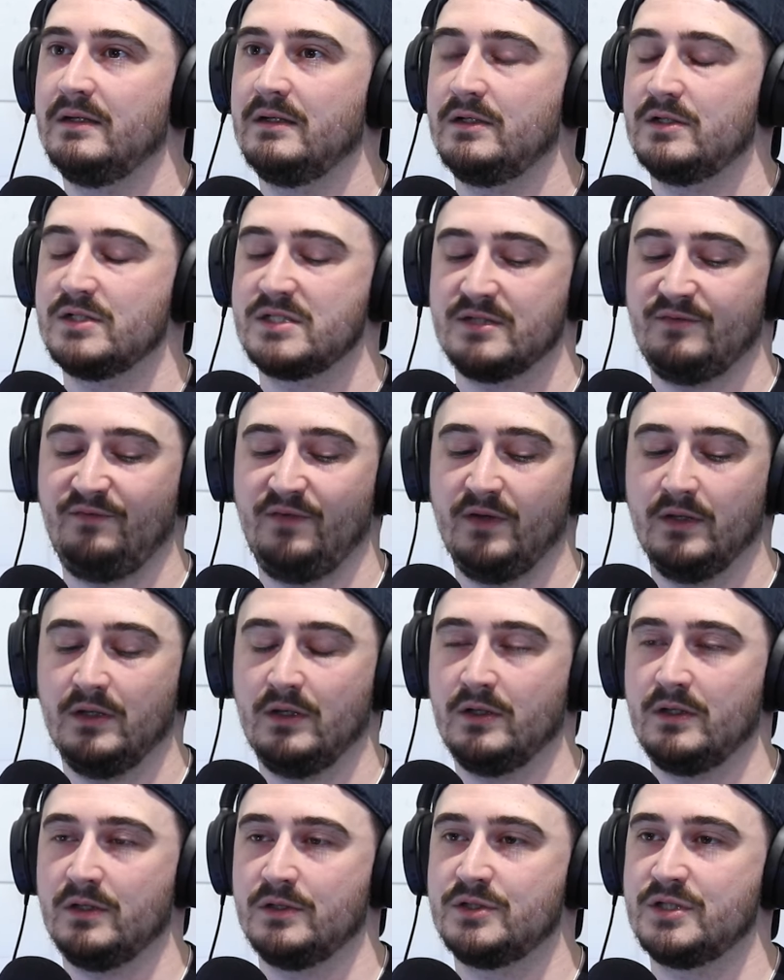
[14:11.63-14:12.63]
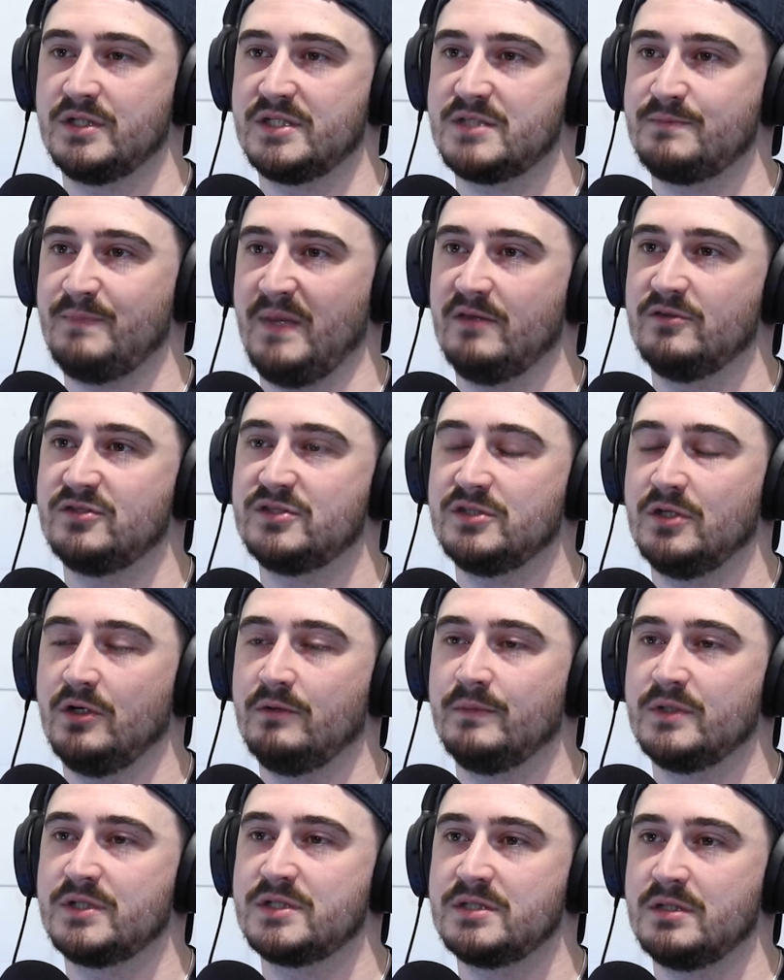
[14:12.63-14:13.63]
Because I feel like I'd just spent so
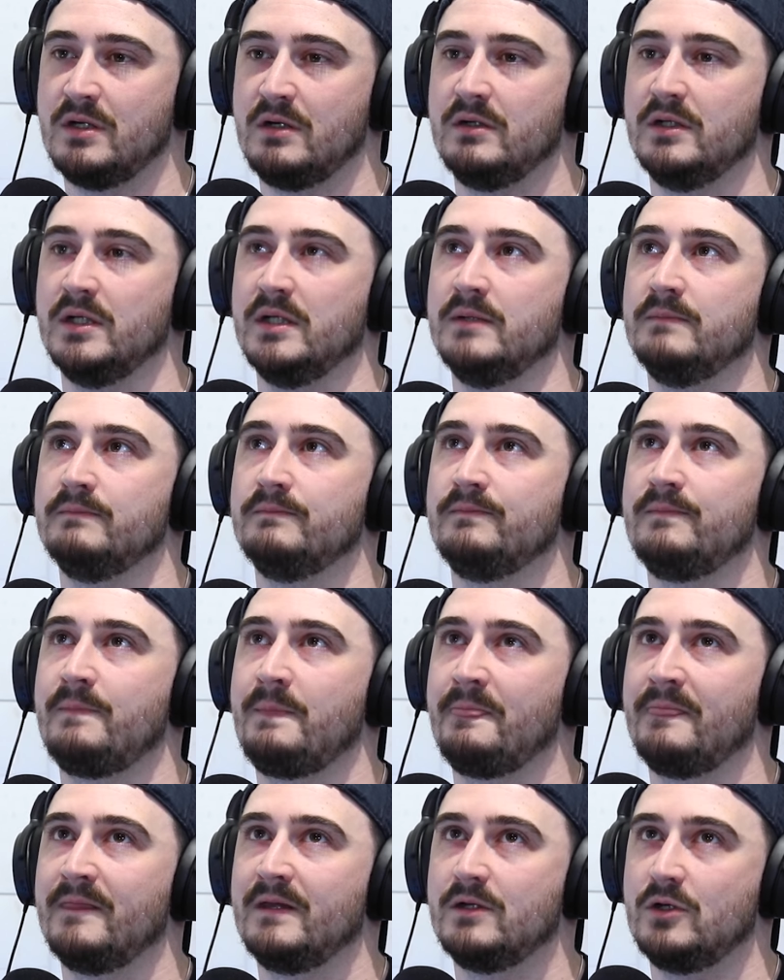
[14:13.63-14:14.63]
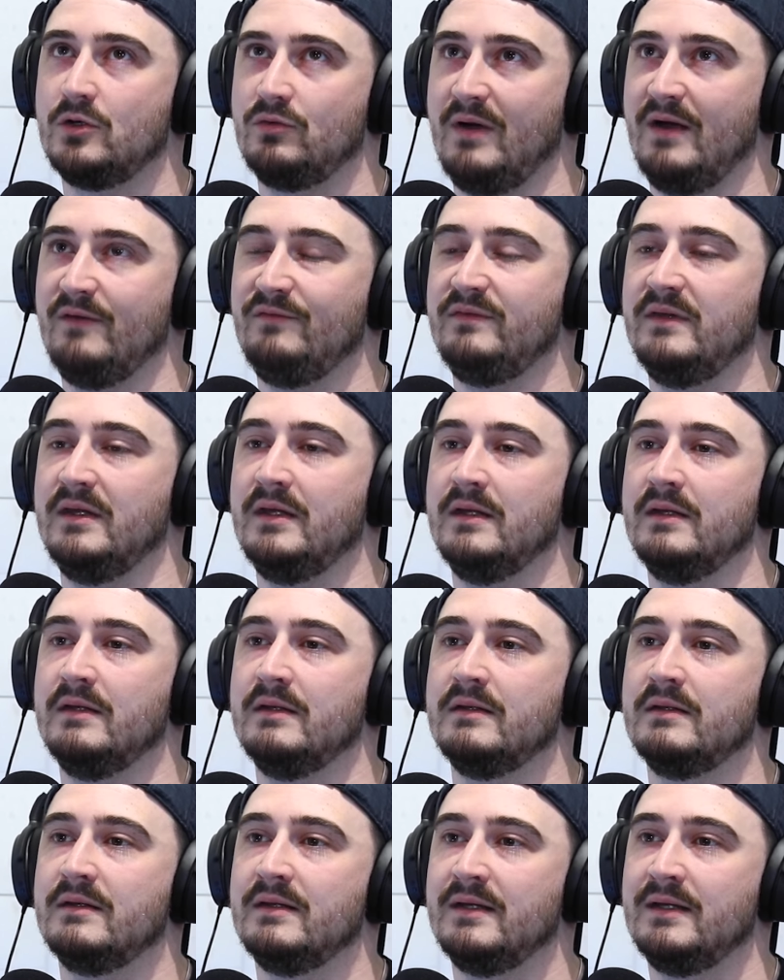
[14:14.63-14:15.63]
much time
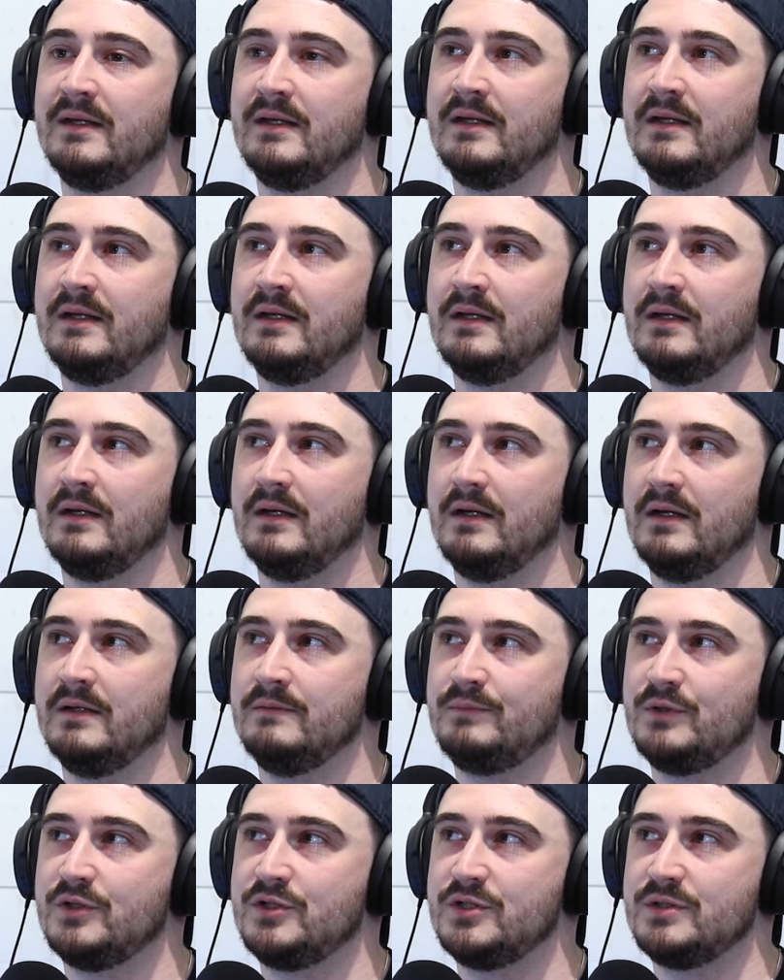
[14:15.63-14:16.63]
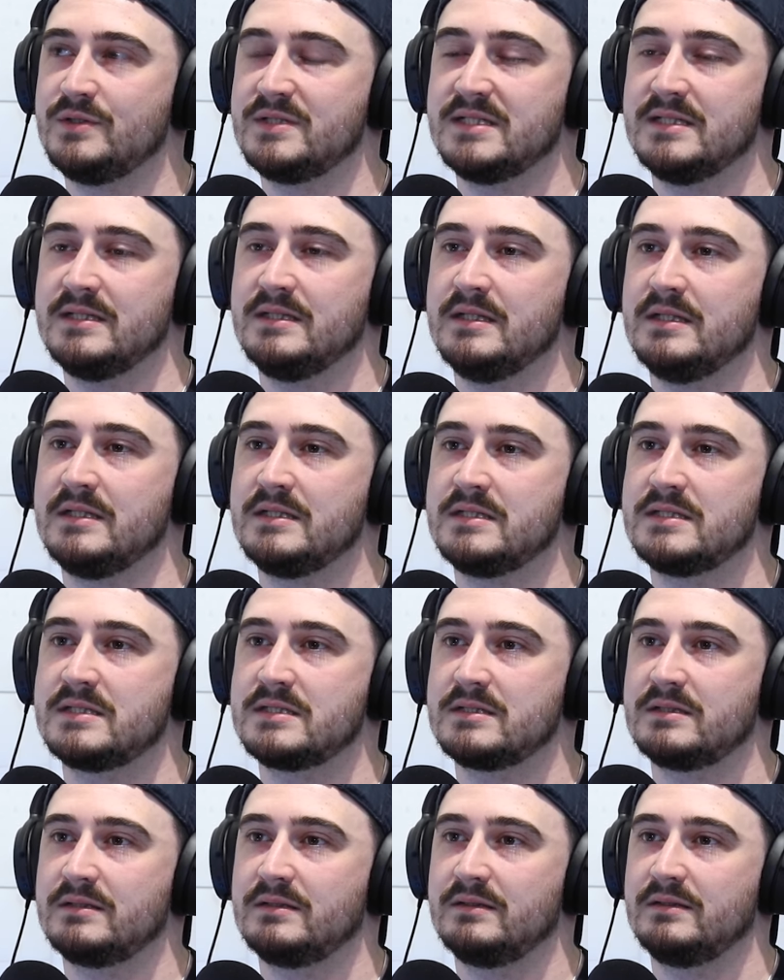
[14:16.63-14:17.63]
crafting and producing
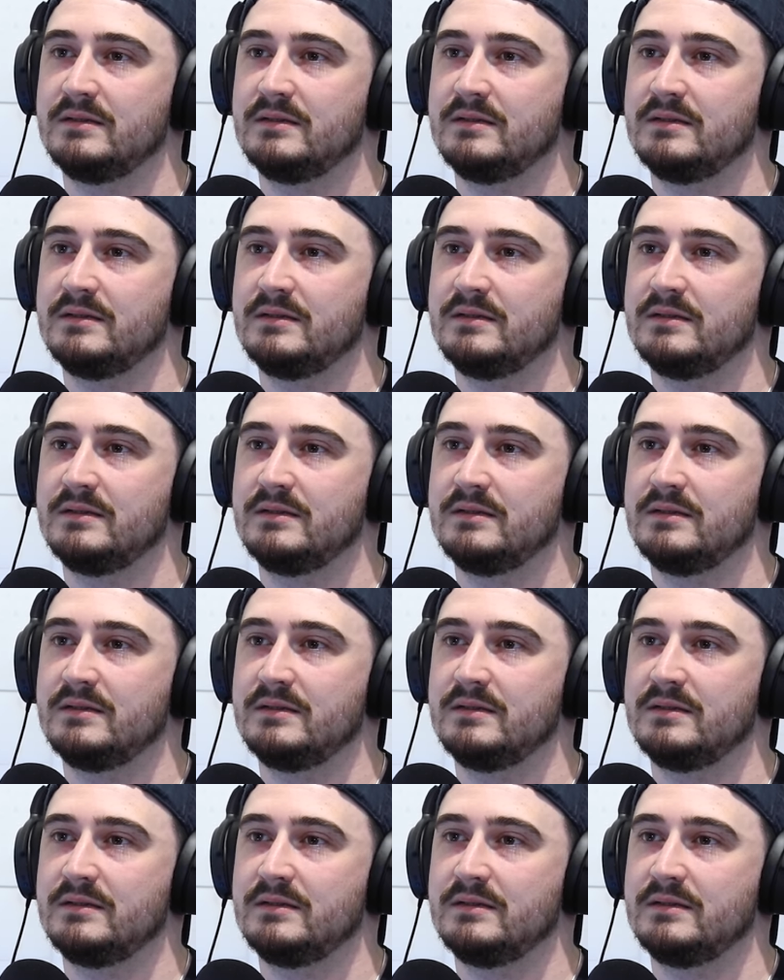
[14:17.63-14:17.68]
these